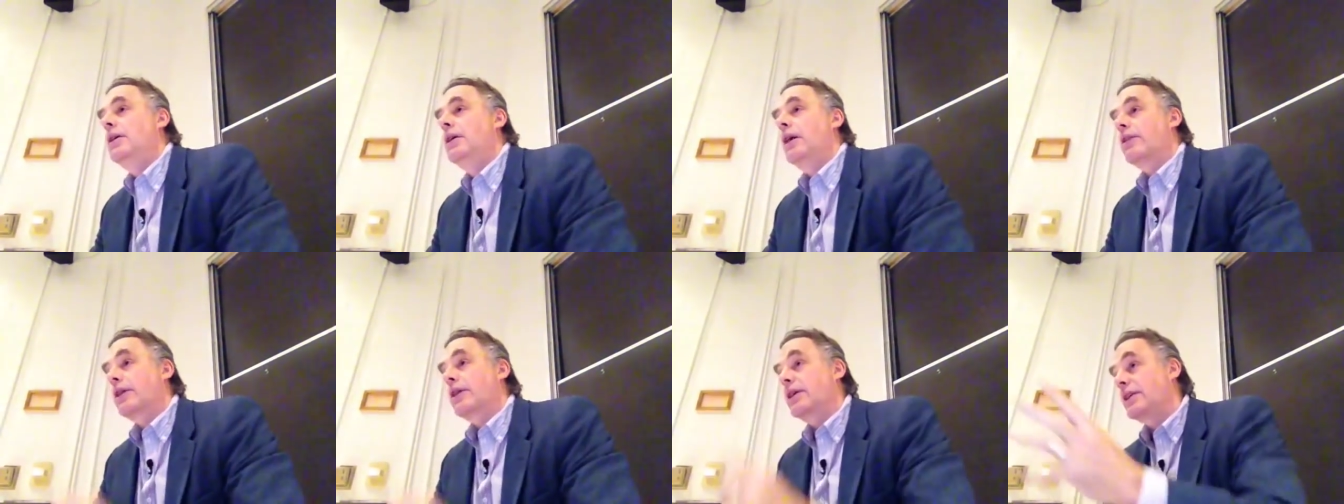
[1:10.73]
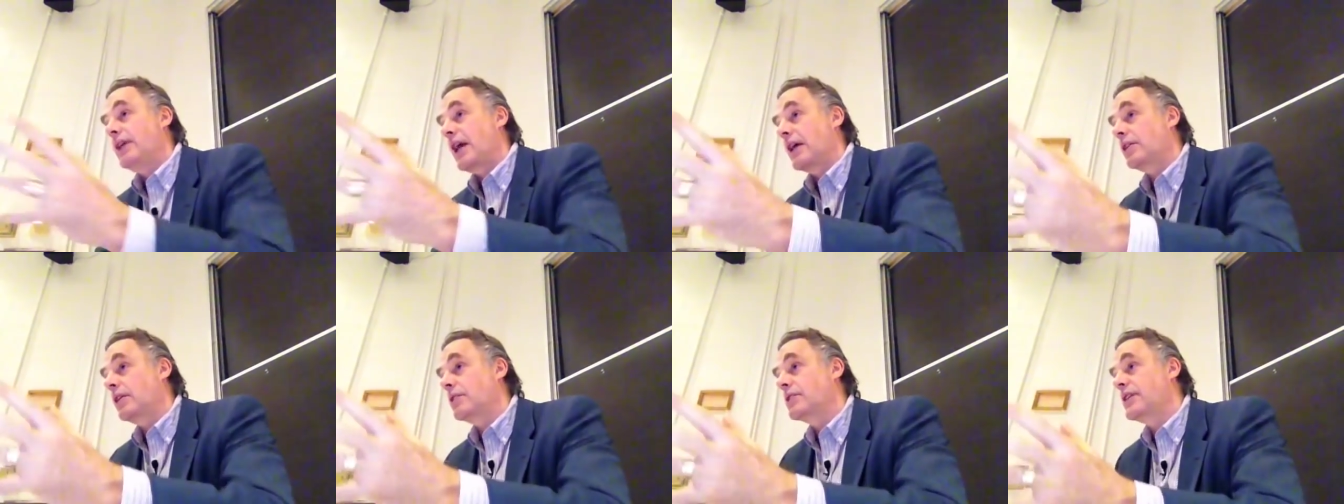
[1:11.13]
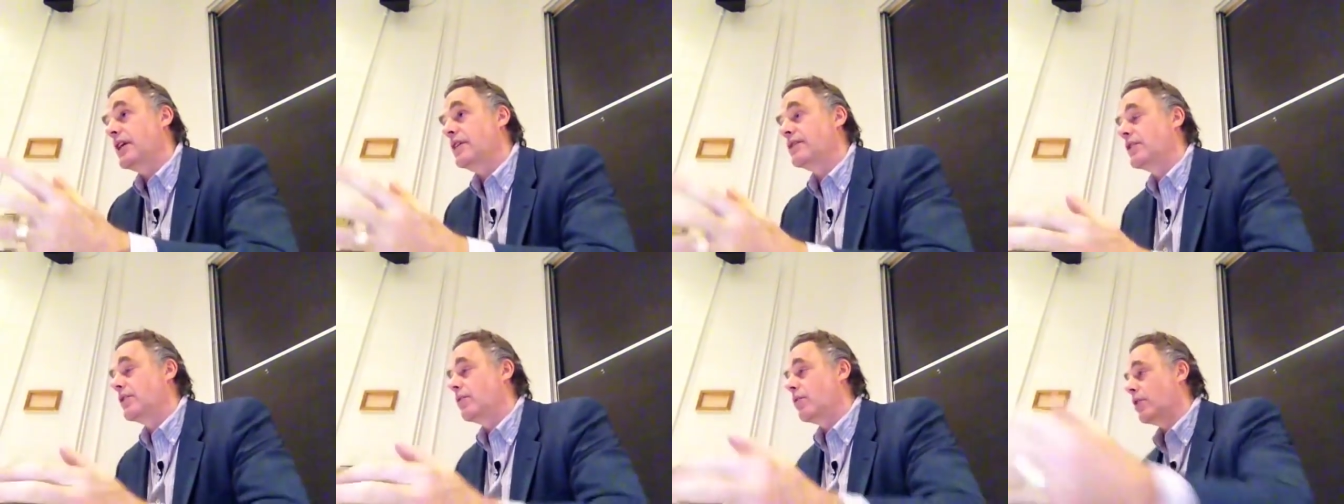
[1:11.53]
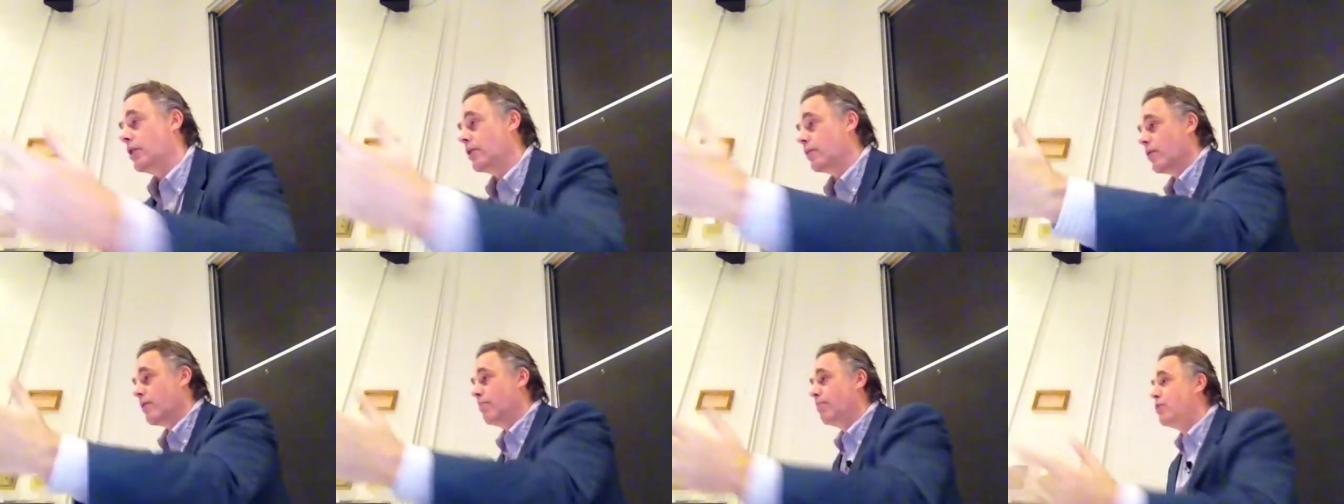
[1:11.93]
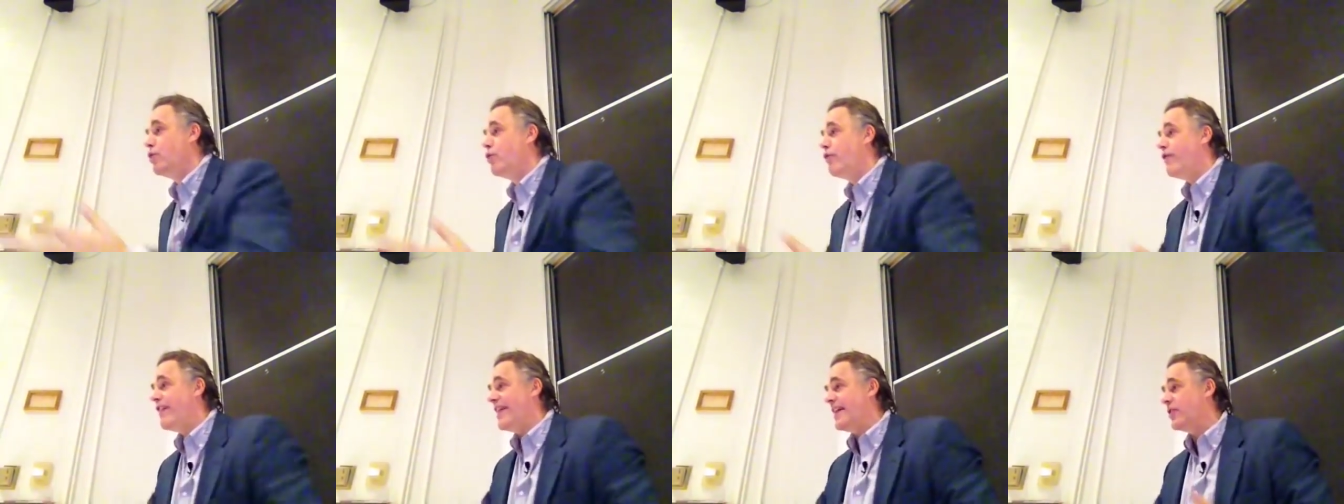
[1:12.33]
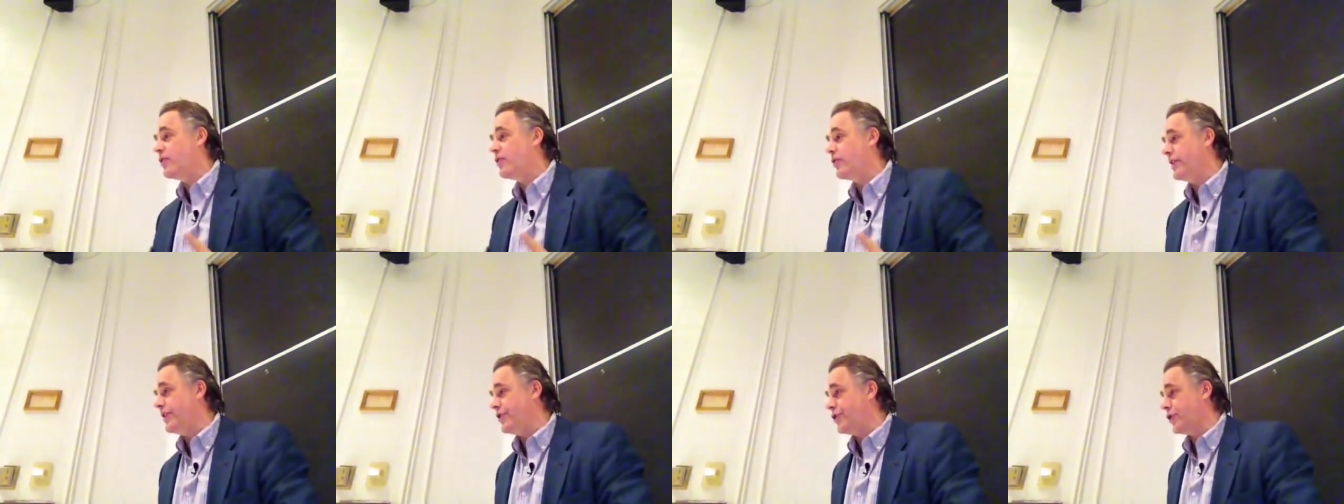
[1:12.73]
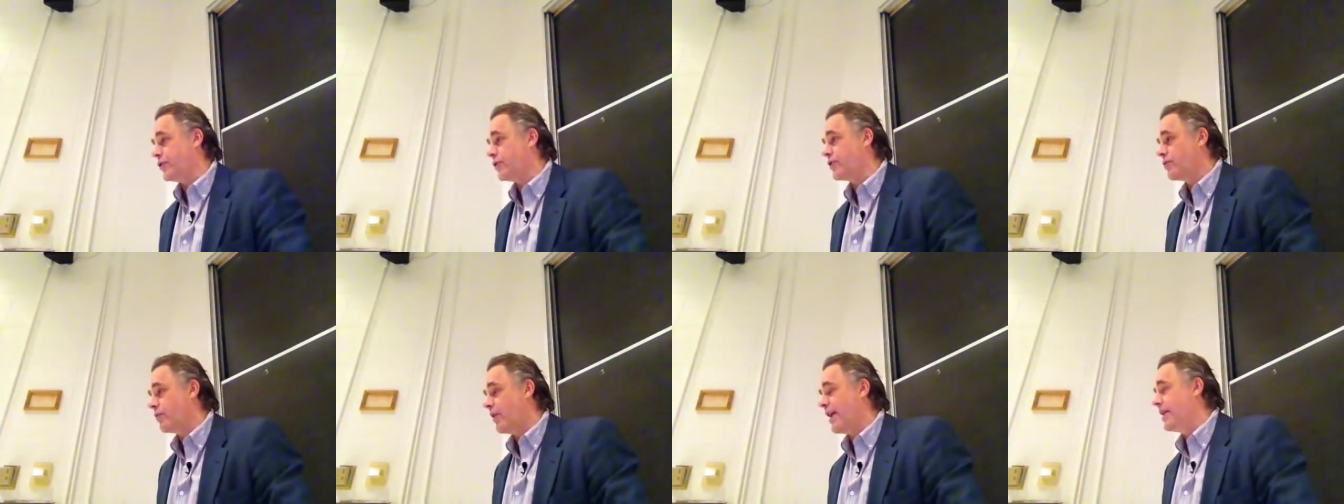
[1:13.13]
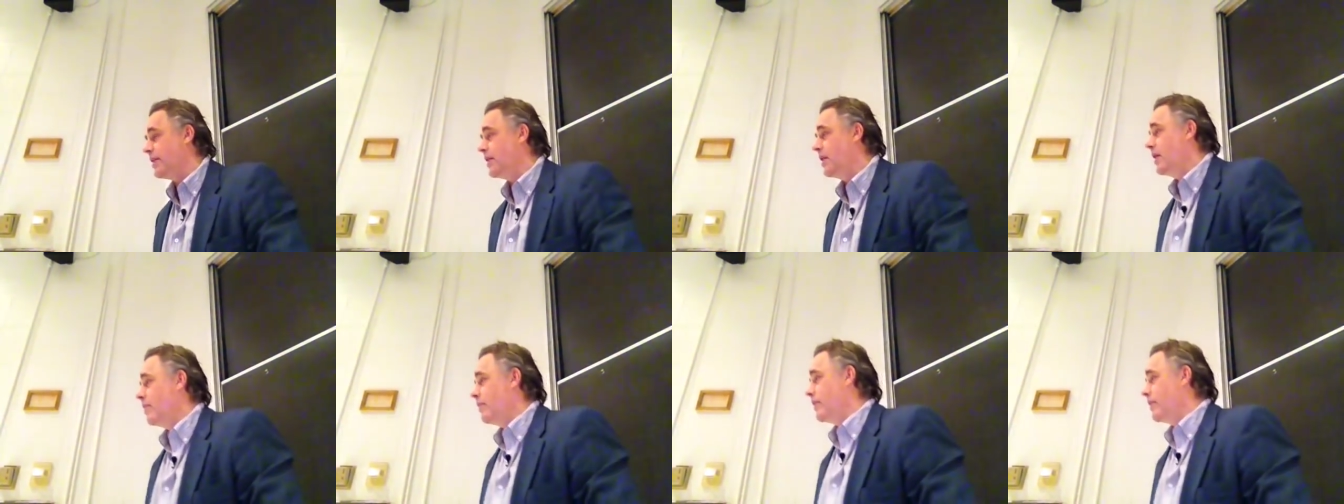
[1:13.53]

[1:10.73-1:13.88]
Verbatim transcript: how to conduct ourselves in the world. We're moving creatures, right?